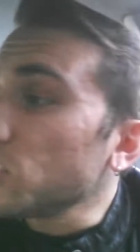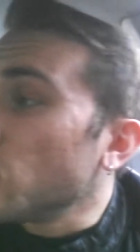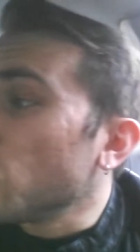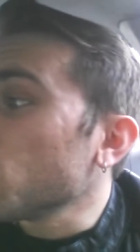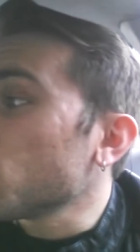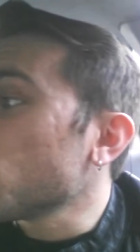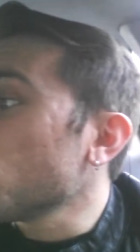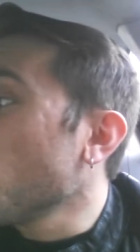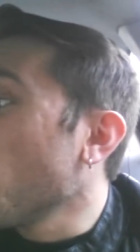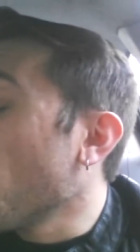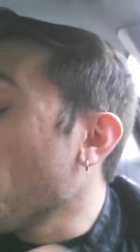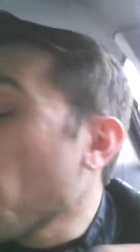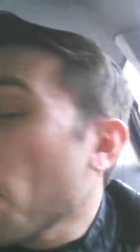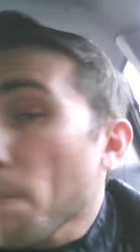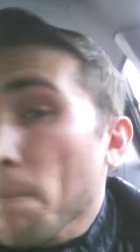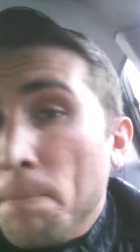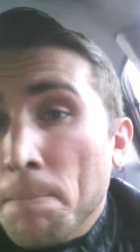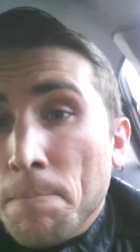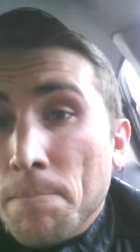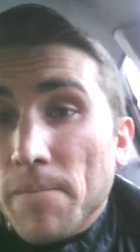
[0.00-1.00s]
You know, so
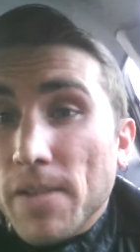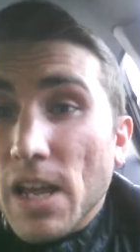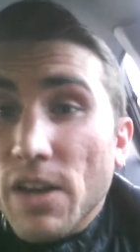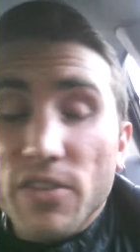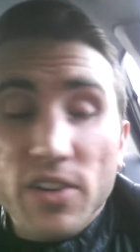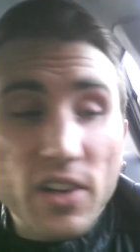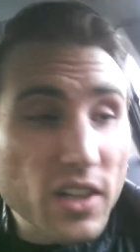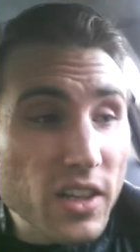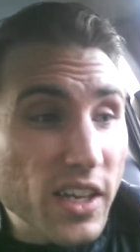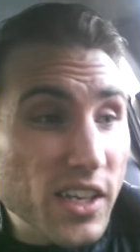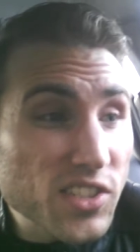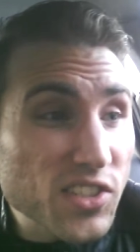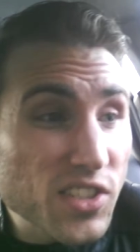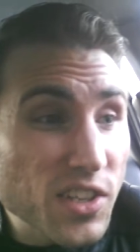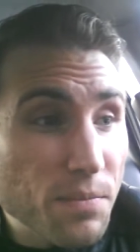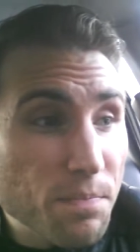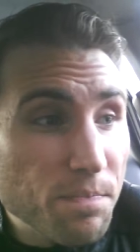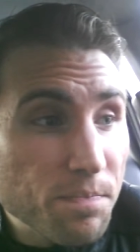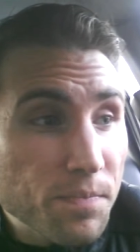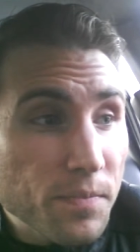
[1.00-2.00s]
give it a
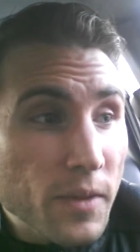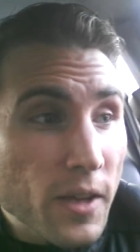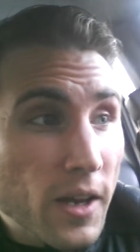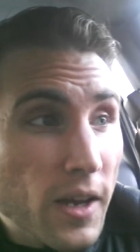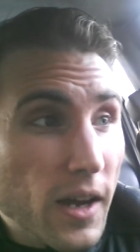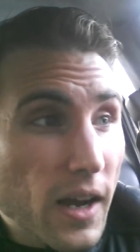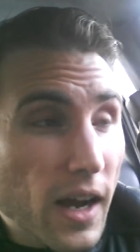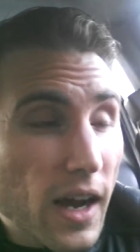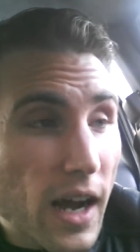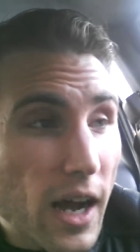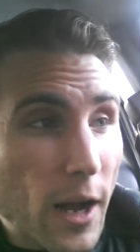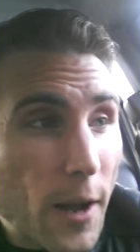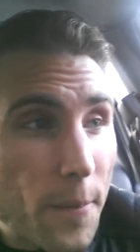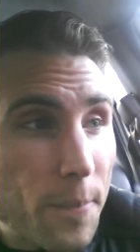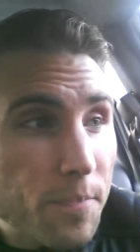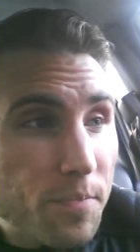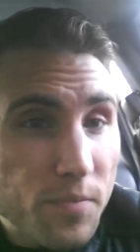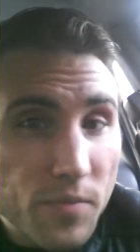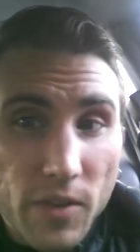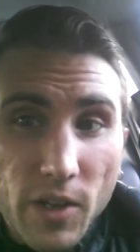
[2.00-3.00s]
listen.
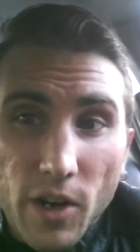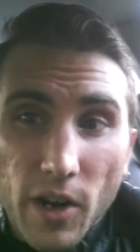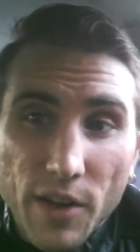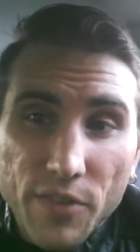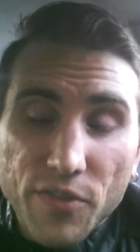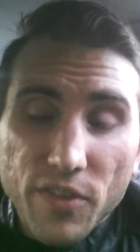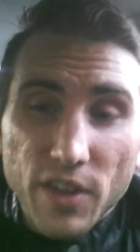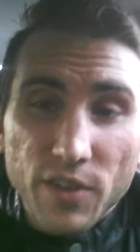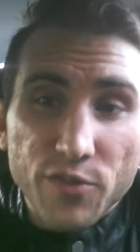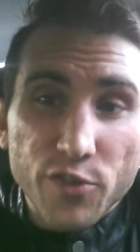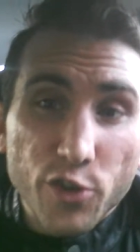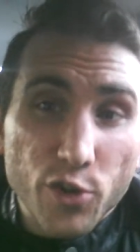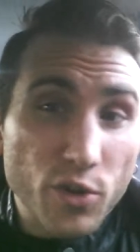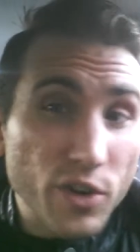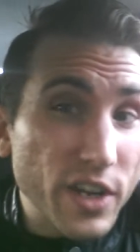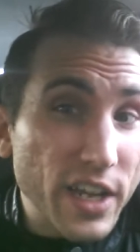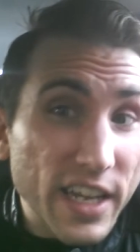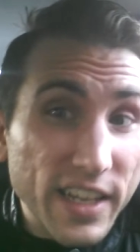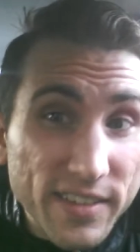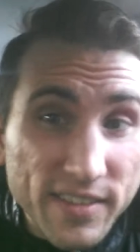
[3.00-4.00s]
Um, you know, if, if,
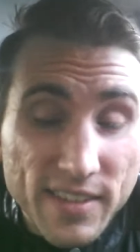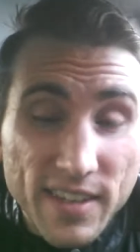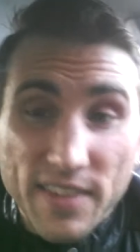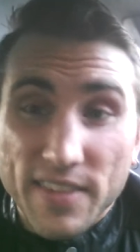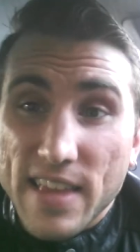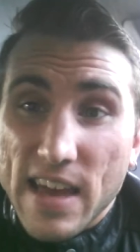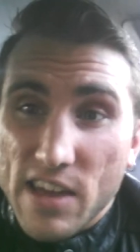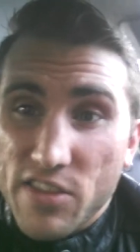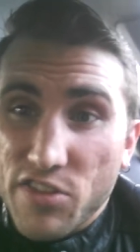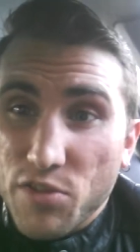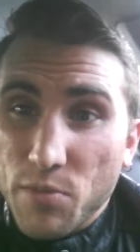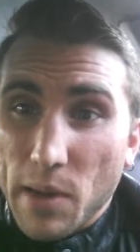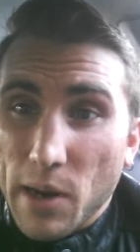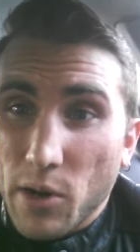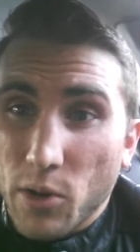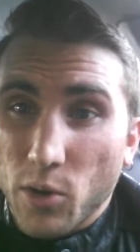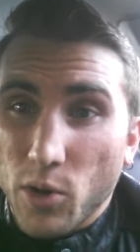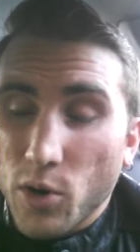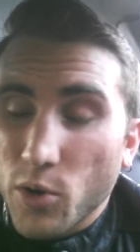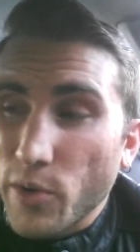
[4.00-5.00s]
you're into death
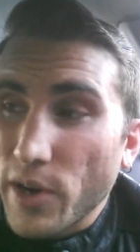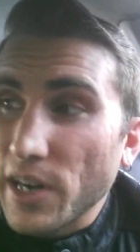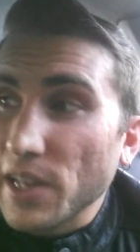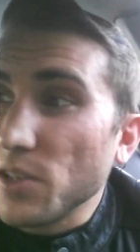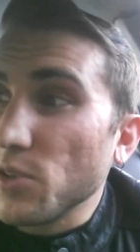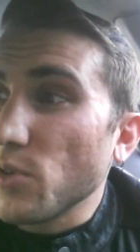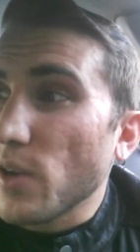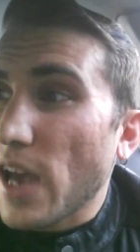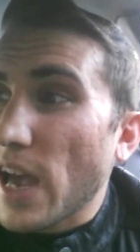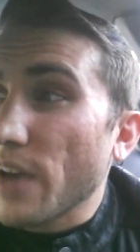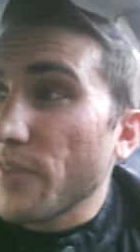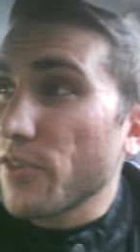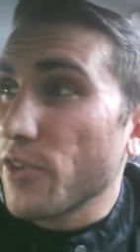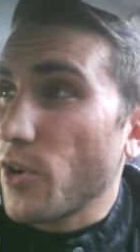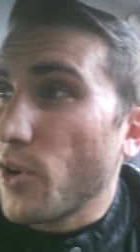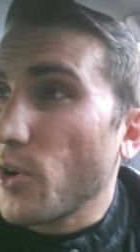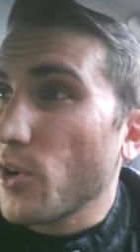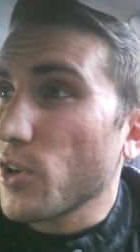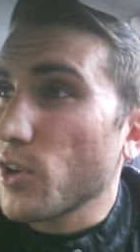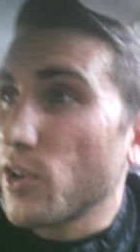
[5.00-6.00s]
metal already and you haven't
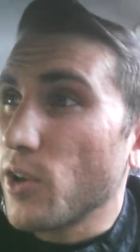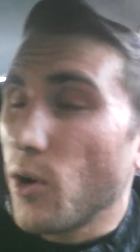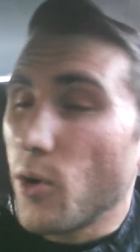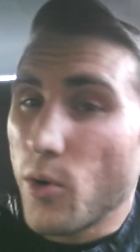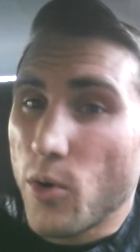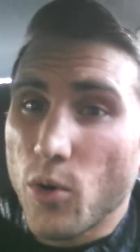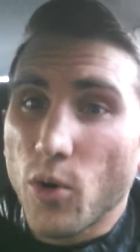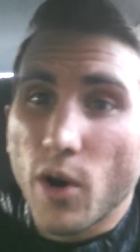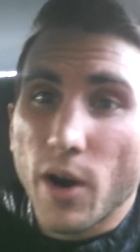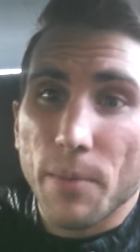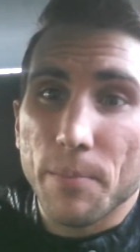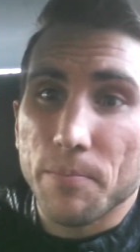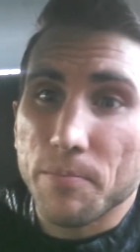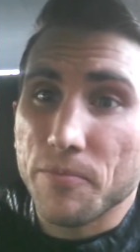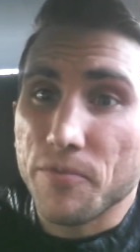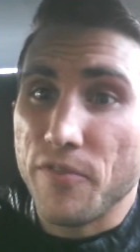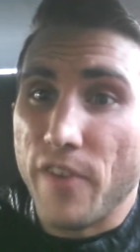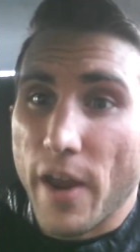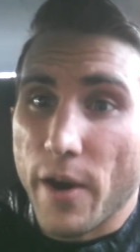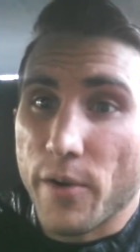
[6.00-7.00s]
heard of Goatwhore, I'm
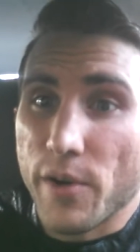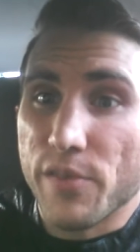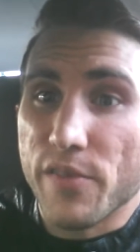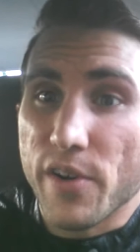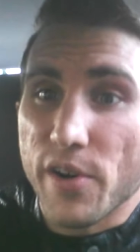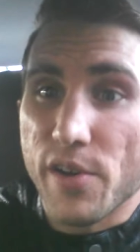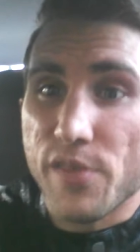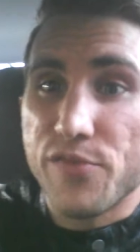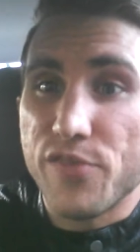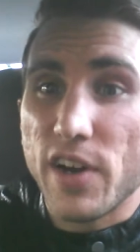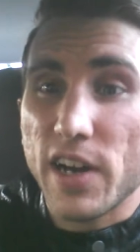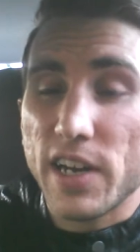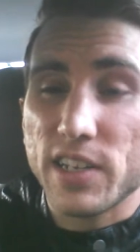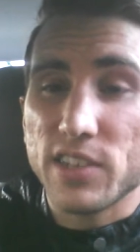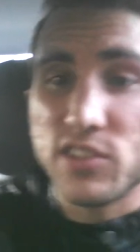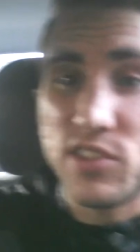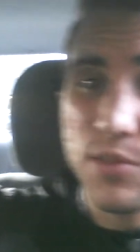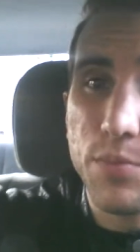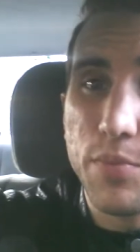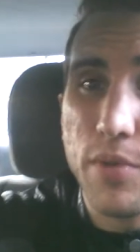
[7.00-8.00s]
very, very
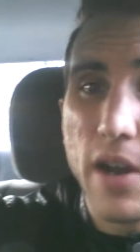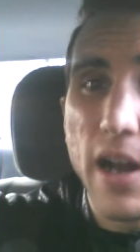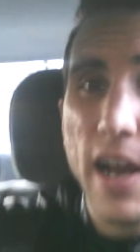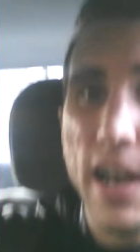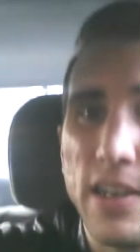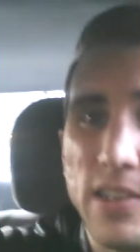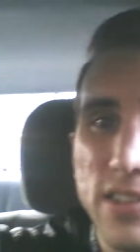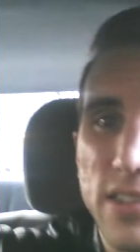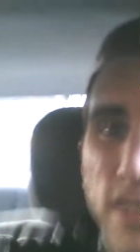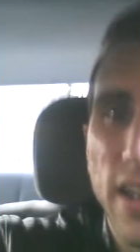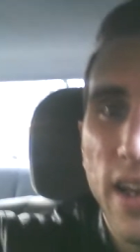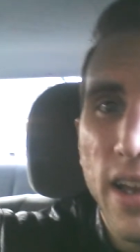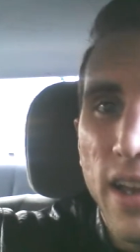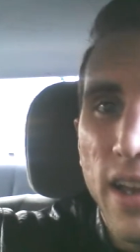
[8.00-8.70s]
fucking surprised.